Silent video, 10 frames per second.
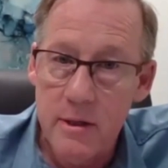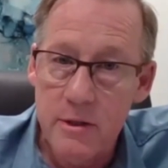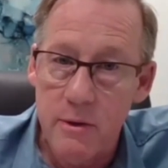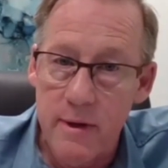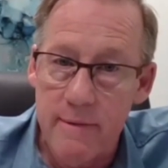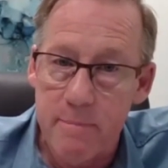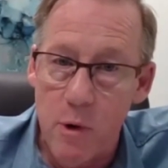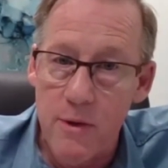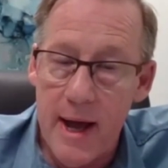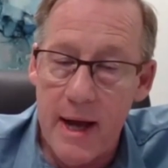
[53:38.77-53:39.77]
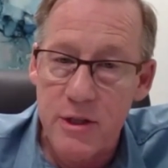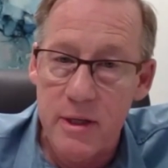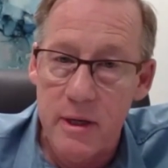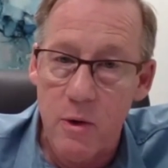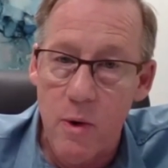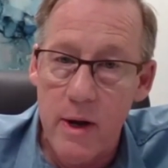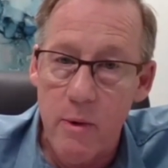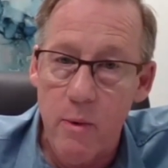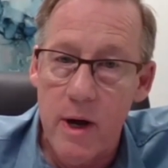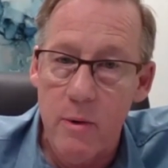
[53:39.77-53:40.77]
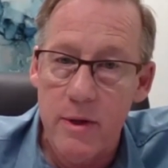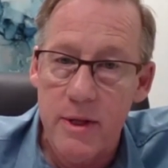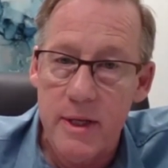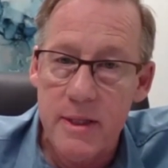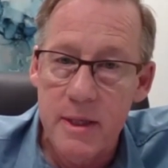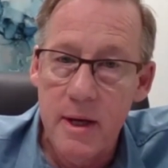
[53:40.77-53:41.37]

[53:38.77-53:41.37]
so they've both actually done quite well with it.